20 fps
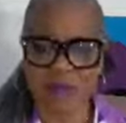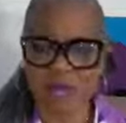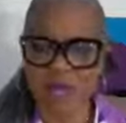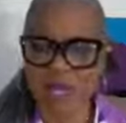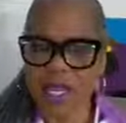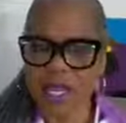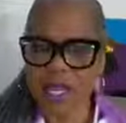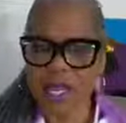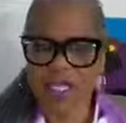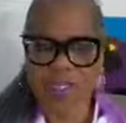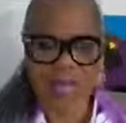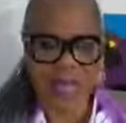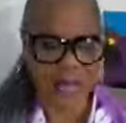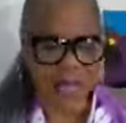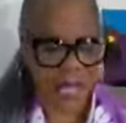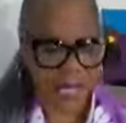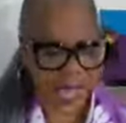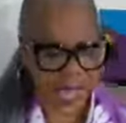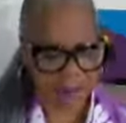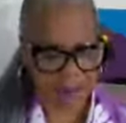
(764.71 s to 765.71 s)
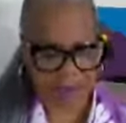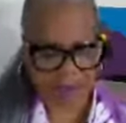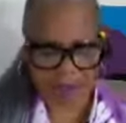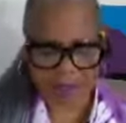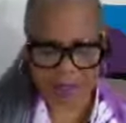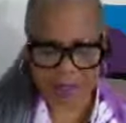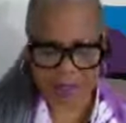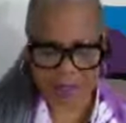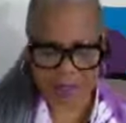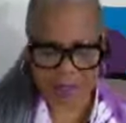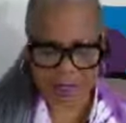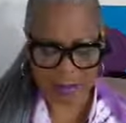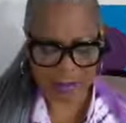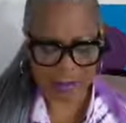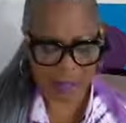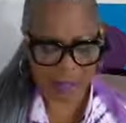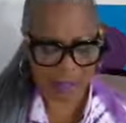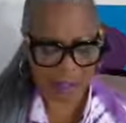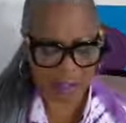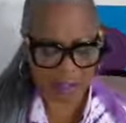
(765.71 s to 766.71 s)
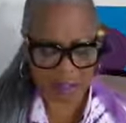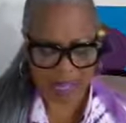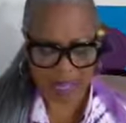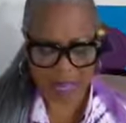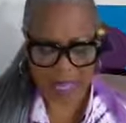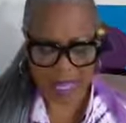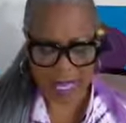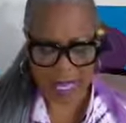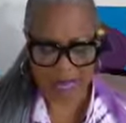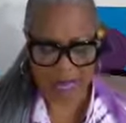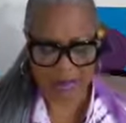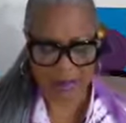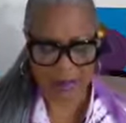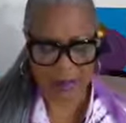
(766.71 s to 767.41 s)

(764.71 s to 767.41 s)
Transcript: Where's my happiness? Let me look for that.